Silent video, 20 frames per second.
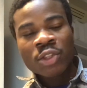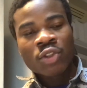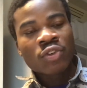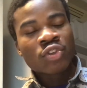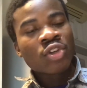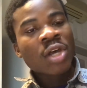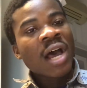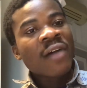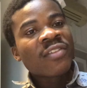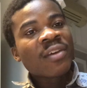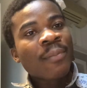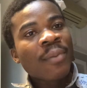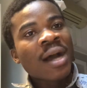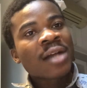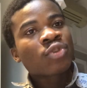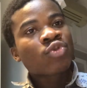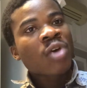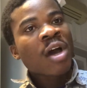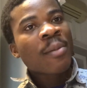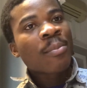does not have the
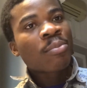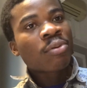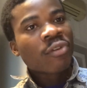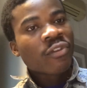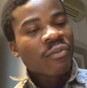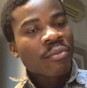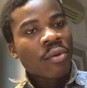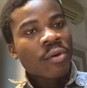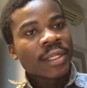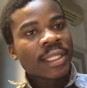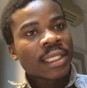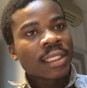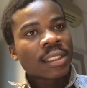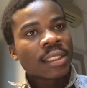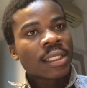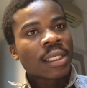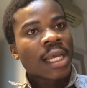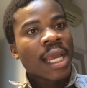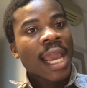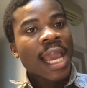power to approve money
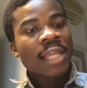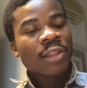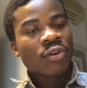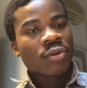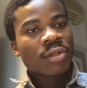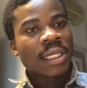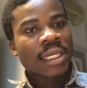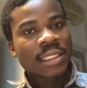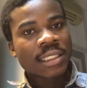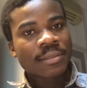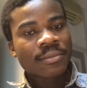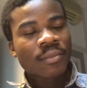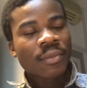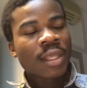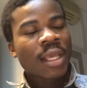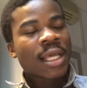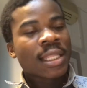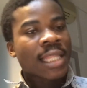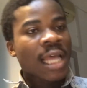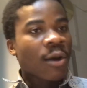and all that.
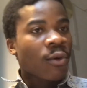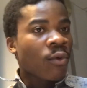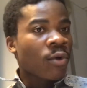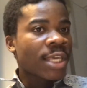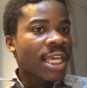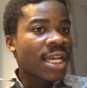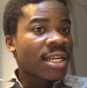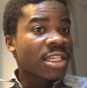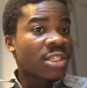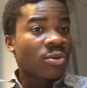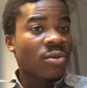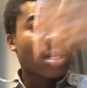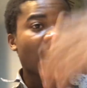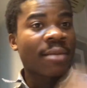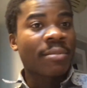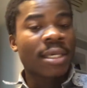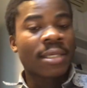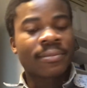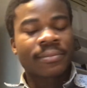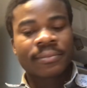Now, here is what
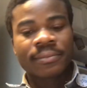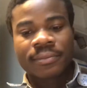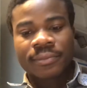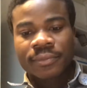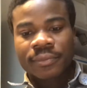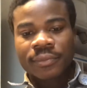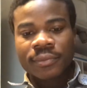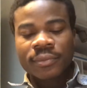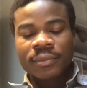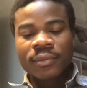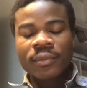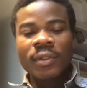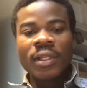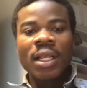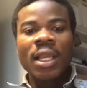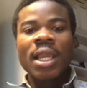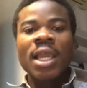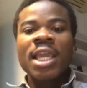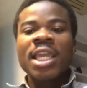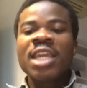I mean.
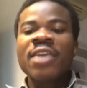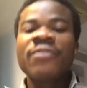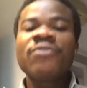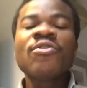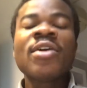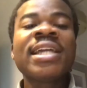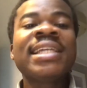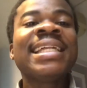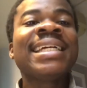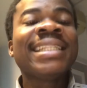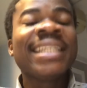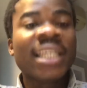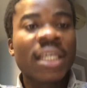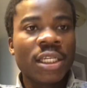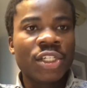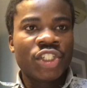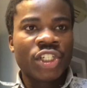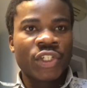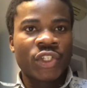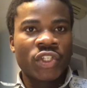If you are in an
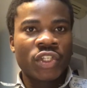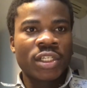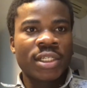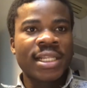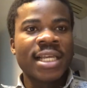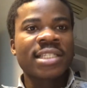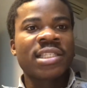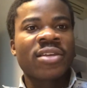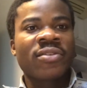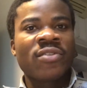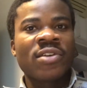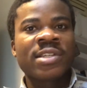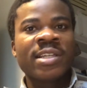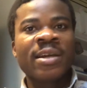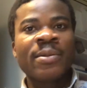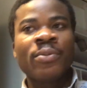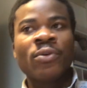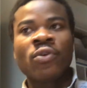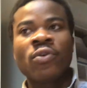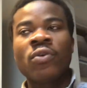agency, let's take for
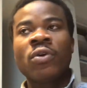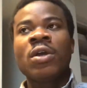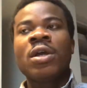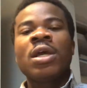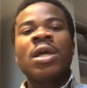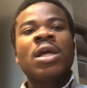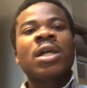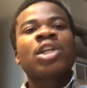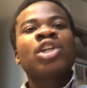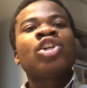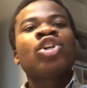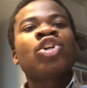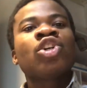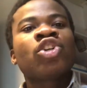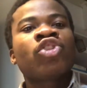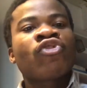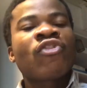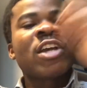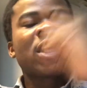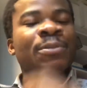example,
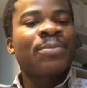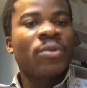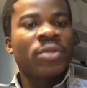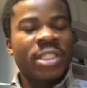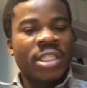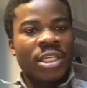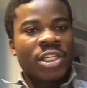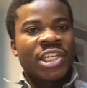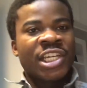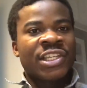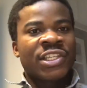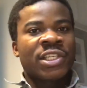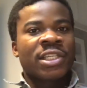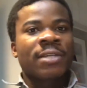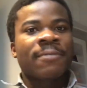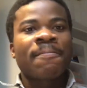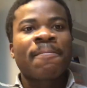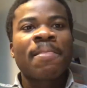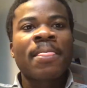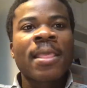transport
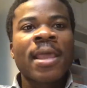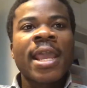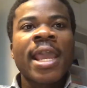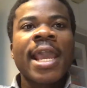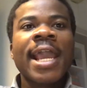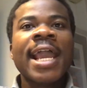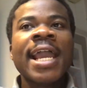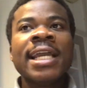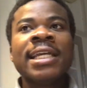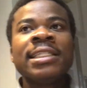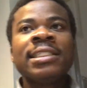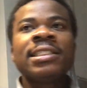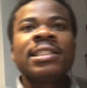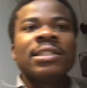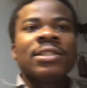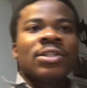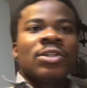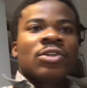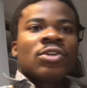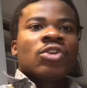agency, and
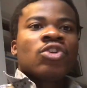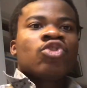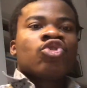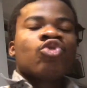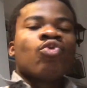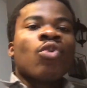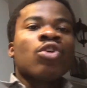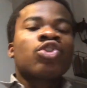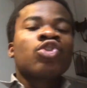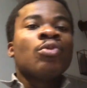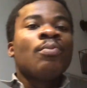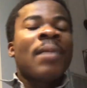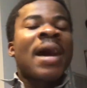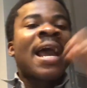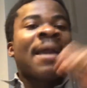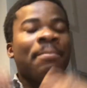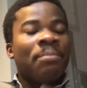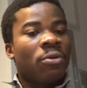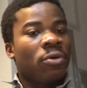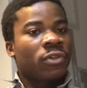you want to
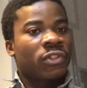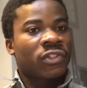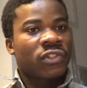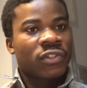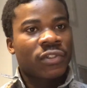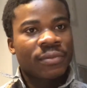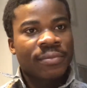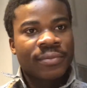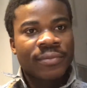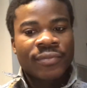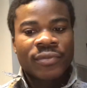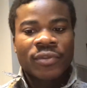buy bus,